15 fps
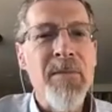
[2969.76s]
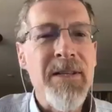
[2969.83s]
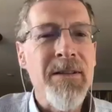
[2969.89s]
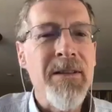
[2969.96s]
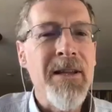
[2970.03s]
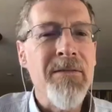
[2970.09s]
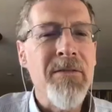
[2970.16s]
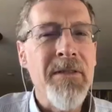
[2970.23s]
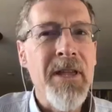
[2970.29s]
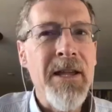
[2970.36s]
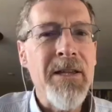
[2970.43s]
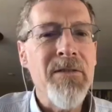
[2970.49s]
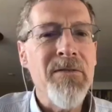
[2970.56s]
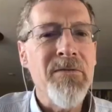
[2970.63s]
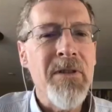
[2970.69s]
level. Thank
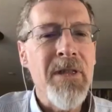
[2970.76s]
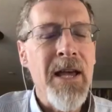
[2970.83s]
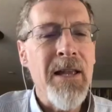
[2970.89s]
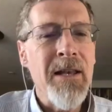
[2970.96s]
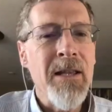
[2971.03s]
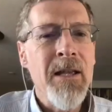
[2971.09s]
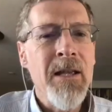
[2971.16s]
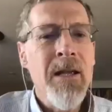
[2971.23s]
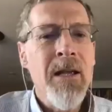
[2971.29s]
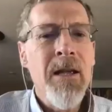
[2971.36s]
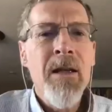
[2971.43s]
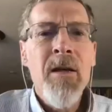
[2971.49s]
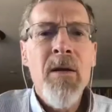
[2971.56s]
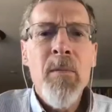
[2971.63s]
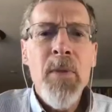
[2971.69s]
you for that.
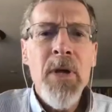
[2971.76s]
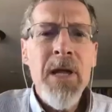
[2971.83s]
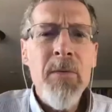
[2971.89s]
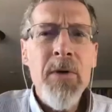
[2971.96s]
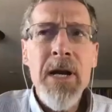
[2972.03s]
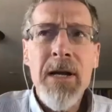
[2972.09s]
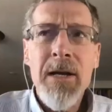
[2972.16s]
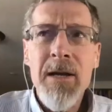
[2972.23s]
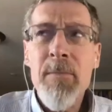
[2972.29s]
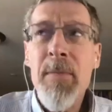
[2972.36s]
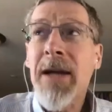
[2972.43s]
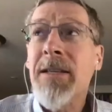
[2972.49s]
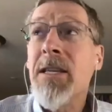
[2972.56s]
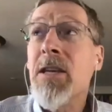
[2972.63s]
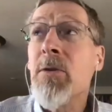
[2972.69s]
Bill, I want to come
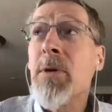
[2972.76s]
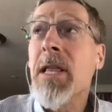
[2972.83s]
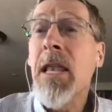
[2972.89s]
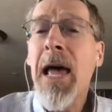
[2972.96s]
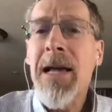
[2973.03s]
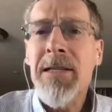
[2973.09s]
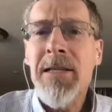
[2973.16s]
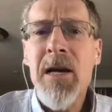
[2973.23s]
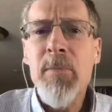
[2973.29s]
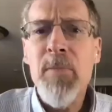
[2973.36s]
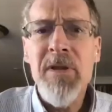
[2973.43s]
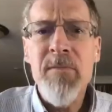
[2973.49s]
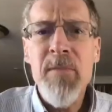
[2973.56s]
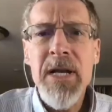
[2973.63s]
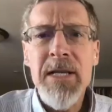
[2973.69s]
back to you in the last couple
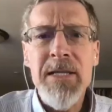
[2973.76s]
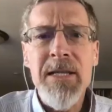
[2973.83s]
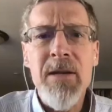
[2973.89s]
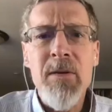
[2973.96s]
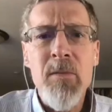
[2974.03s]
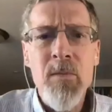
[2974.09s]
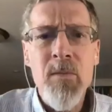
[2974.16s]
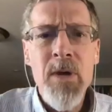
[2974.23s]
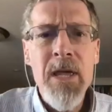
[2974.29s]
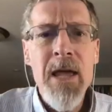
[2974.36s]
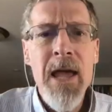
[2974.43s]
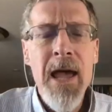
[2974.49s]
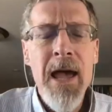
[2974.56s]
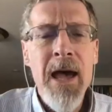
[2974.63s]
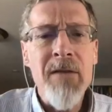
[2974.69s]
of minutes that we
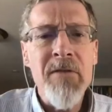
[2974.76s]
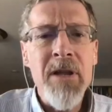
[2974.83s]
have.